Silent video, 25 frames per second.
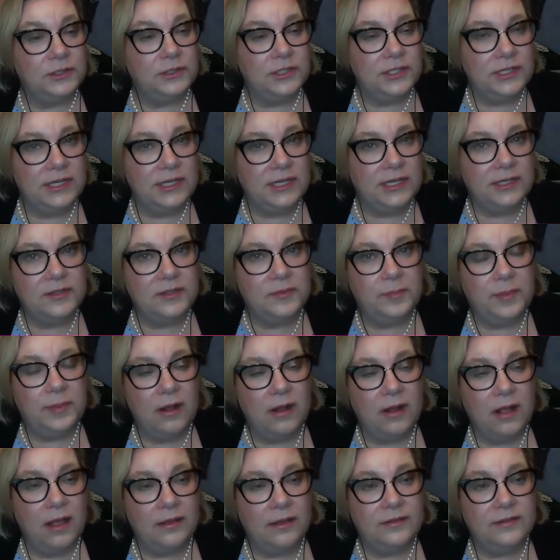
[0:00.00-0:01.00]
search needs,
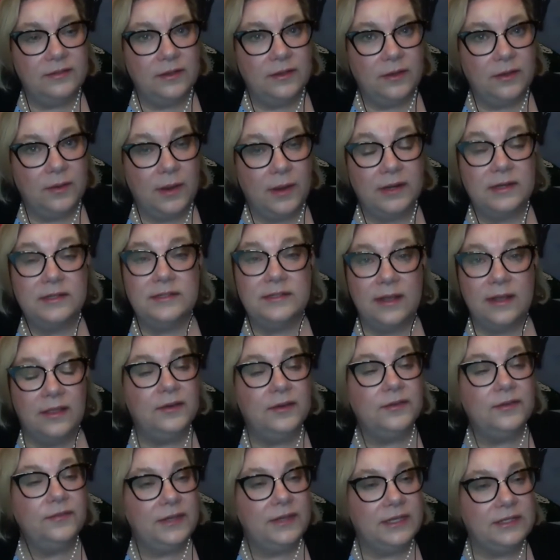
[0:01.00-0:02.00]
but also our
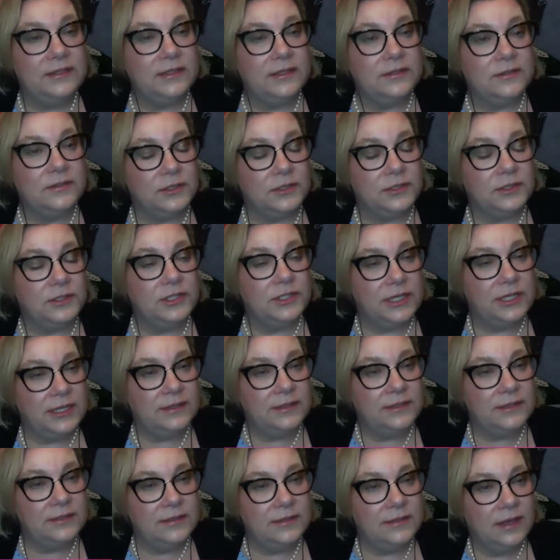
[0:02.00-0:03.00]
seller-facing search
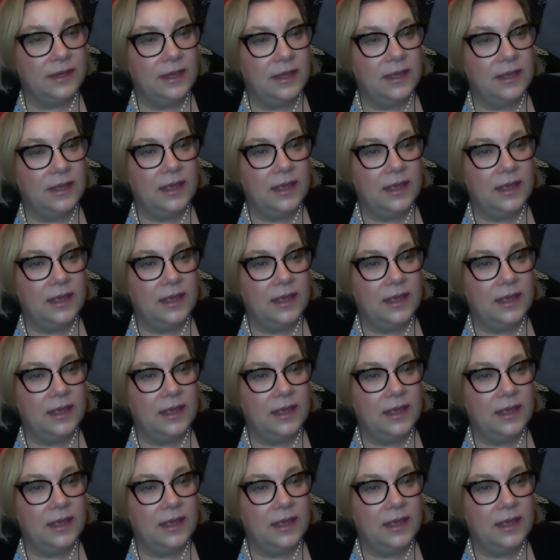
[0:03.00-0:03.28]
needs.